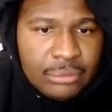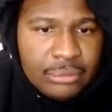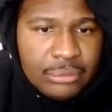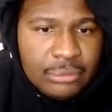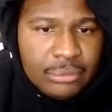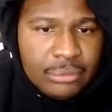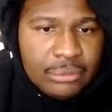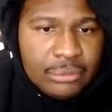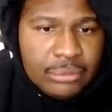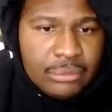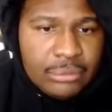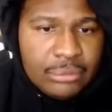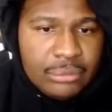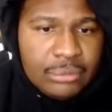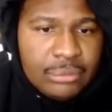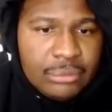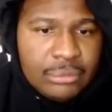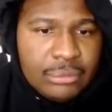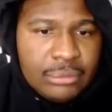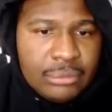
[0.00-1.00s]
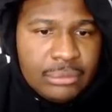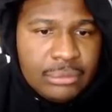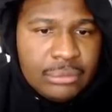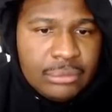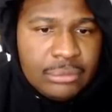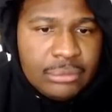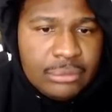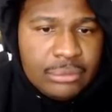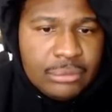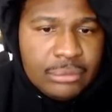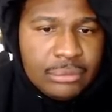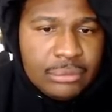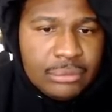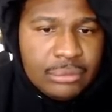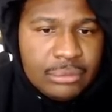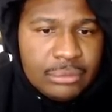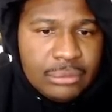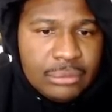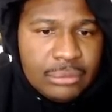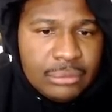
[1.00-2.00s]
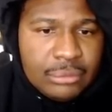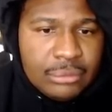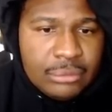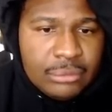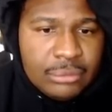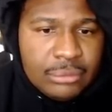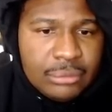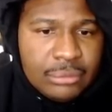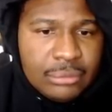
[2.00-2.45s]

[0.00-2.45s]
(silent)